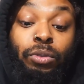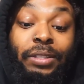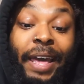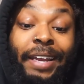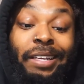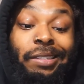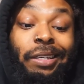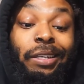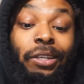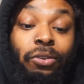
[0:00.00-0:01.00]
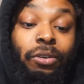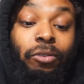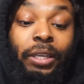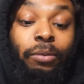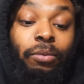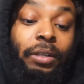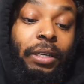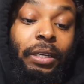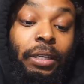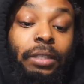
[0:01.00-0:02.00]
That is literally
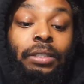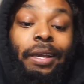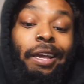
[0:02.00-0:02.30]
ridiculous.